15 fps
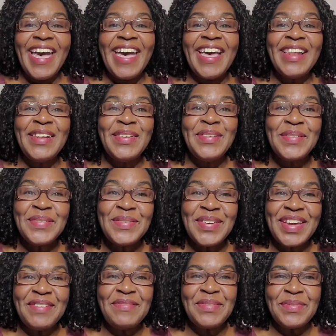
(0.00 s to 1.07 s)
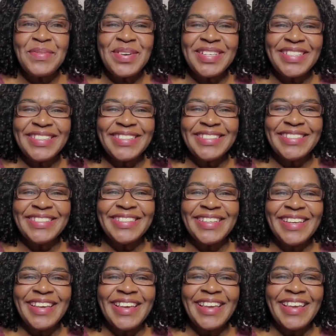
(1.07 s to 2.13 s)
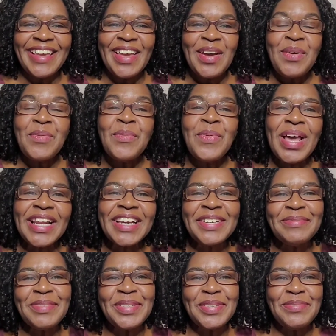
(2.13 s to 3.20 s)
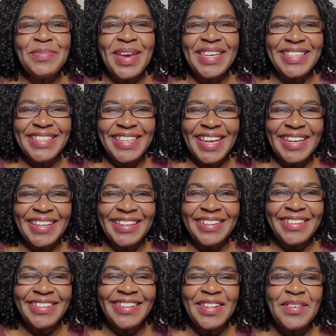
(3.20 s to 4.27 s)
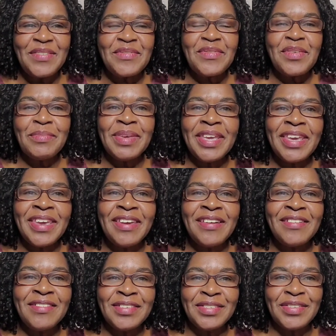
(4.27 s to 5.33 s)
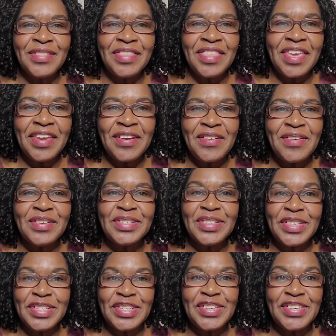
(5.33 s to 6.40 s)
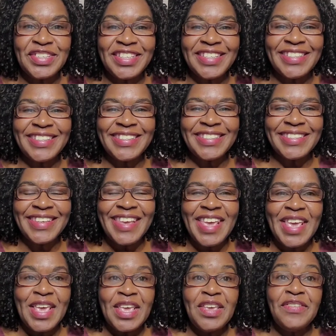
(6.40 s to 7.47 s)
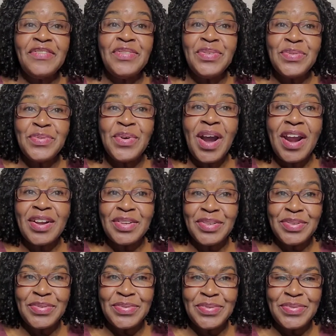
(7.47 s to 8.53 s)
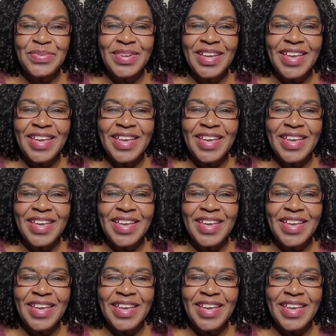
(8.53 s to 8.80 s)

Hello everyone, welcome to my channel From Here to There Sojourners. If you are new,